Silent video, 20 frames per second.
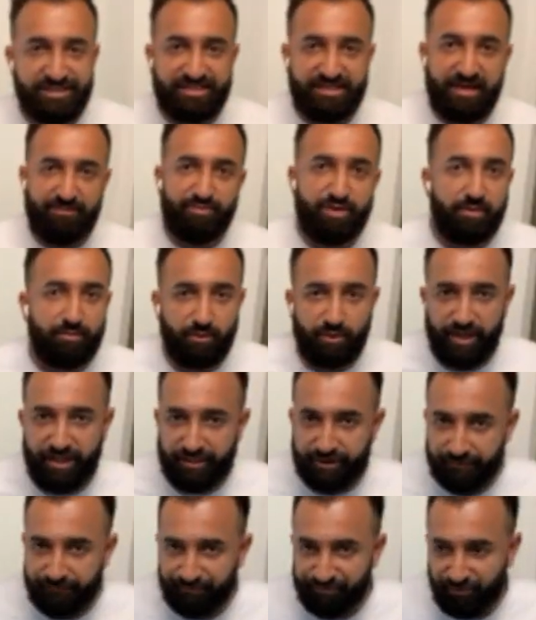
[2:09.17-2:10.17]
Step number
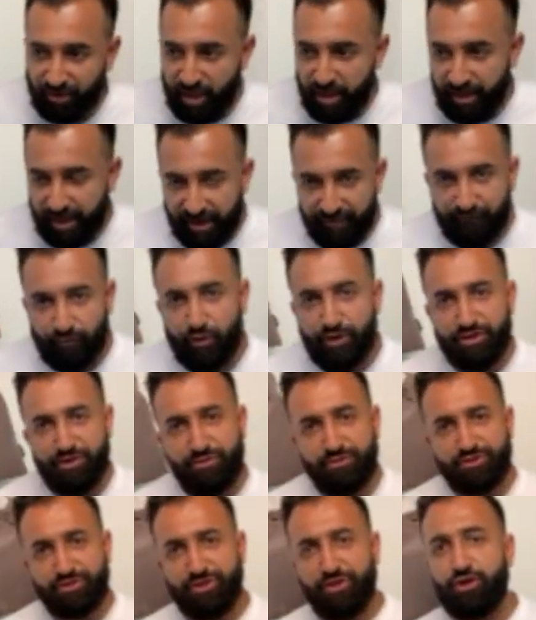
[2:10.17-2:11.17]
8,
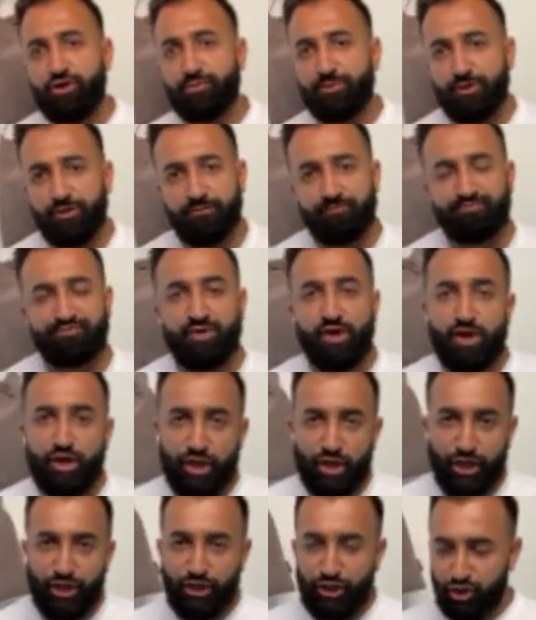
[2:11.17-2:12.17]
avoid using humor.
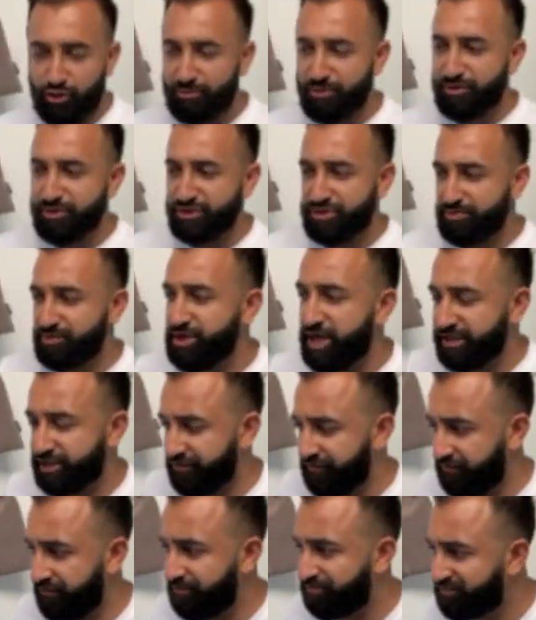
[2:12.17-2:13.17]
Humor is
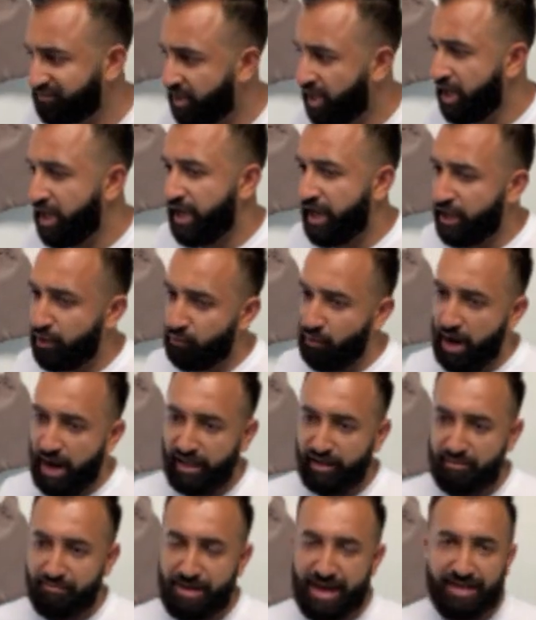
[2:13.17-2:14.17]
subjective, and
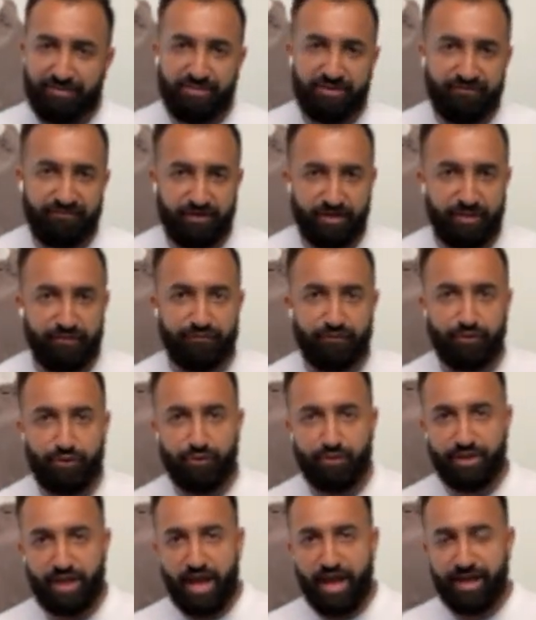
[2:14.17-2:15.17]
while it might be funny for
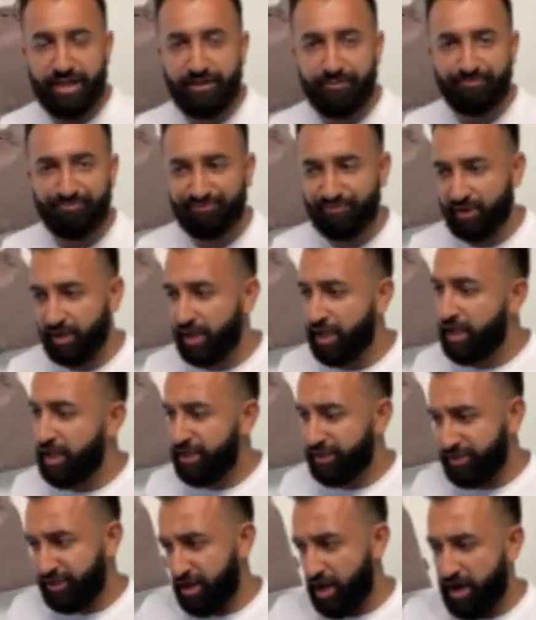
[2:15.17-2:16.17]
you and I,
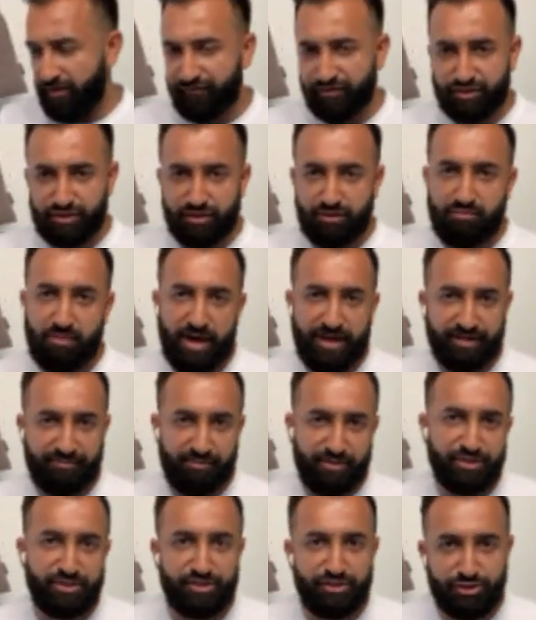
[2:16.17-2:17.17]
the officer
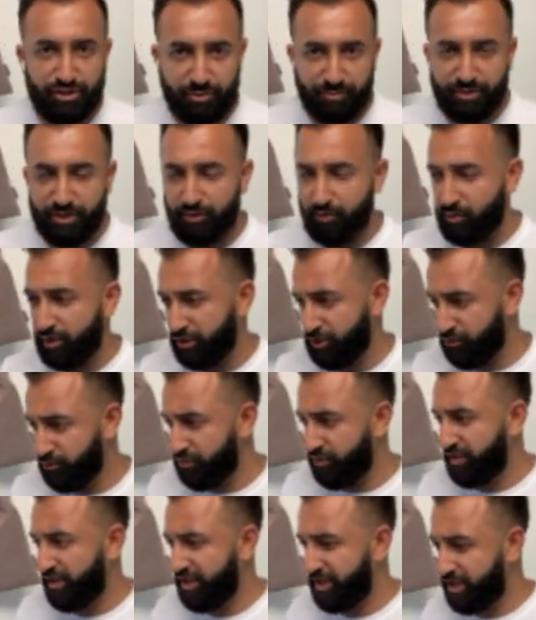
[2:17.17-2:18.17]
might misinterpret what
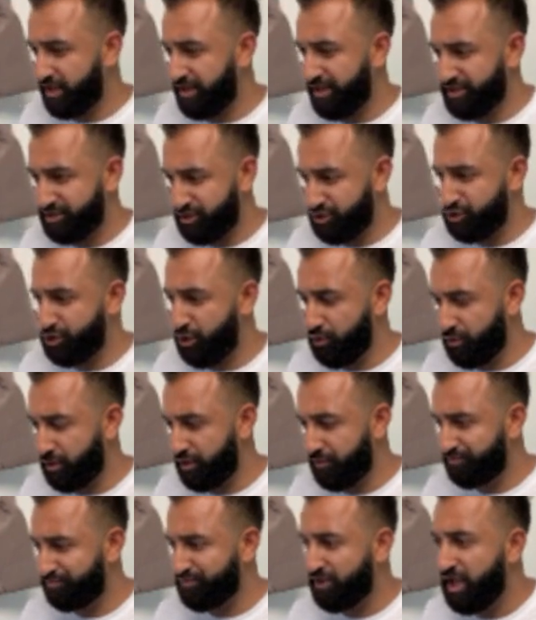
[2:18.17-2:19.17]
you think is a
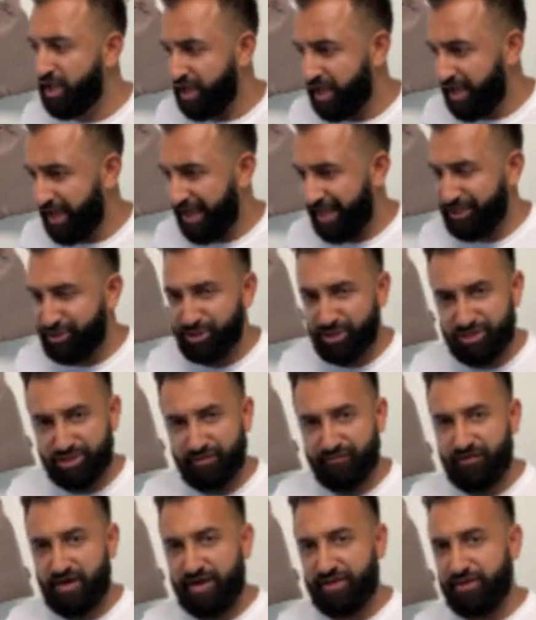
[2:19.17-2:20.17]
joke and
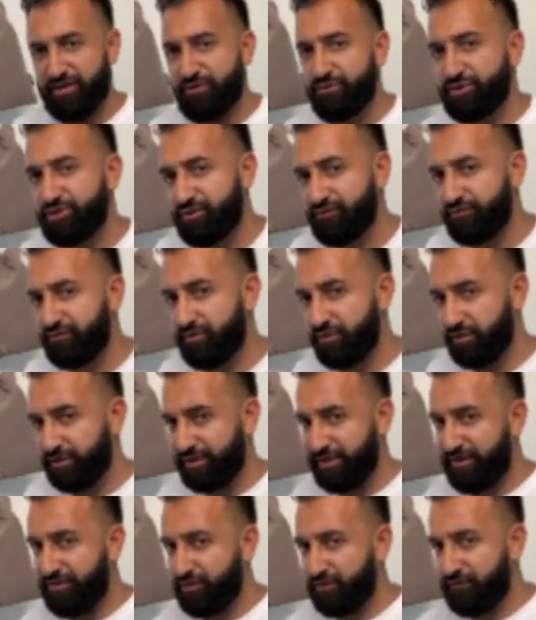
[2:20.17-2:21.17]
justify the use of
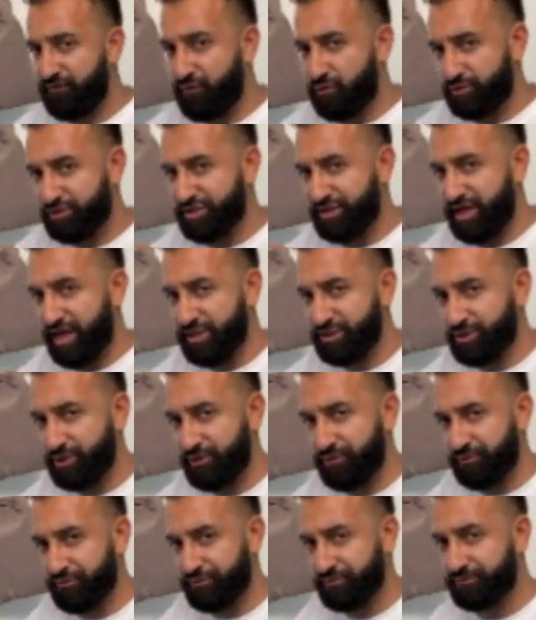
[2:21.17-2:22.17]
lethal force against
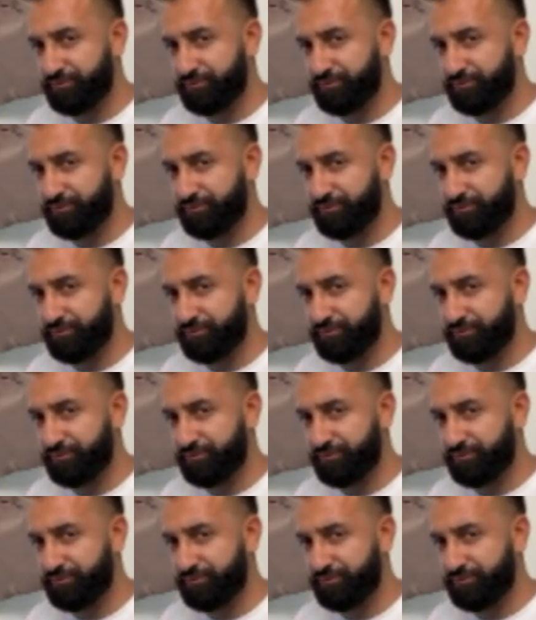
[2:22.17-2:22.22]
you.